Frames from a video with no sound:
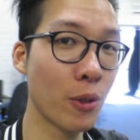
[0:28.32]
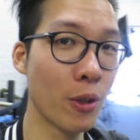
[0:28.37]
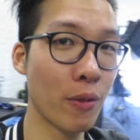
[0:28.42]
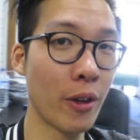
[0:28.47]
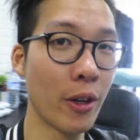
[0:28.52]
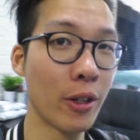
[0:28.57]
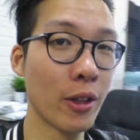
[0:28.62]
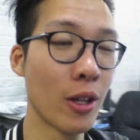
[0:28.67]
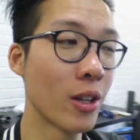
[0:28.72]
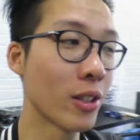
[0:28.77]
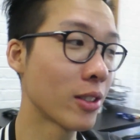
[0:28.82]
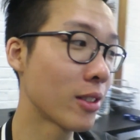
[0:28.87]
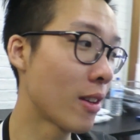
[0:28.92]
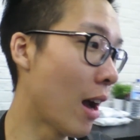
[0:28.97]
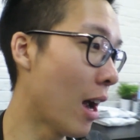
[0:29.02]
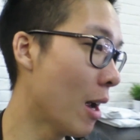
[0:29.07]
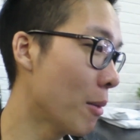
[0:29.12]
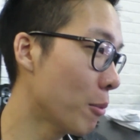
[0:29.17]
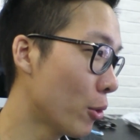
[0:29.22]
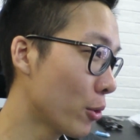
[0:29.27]
for a very long
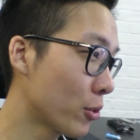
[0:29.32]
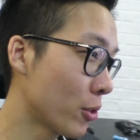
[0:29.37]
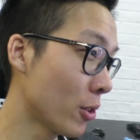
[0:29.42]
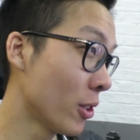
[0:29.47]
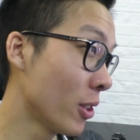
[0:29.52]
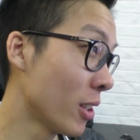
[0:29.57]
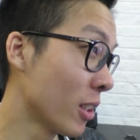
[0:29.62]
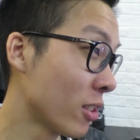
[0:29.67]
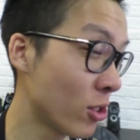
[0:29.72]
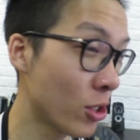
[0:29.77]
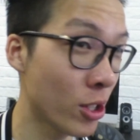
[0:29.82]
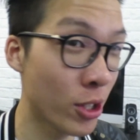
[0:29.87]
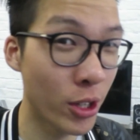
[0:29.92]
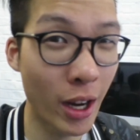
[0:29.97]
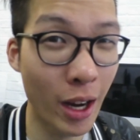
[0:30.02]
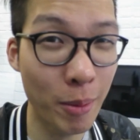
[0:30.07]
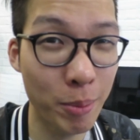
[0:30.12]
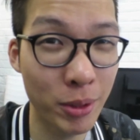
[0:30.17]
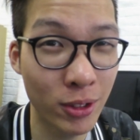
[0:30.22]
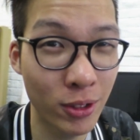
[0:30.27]
time. Also, the
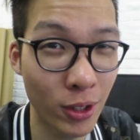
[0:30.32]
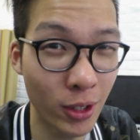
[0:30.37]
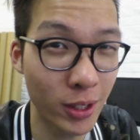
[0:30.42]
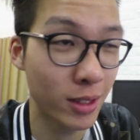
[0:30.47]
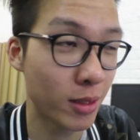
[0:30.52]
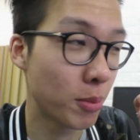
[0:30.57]
studio episode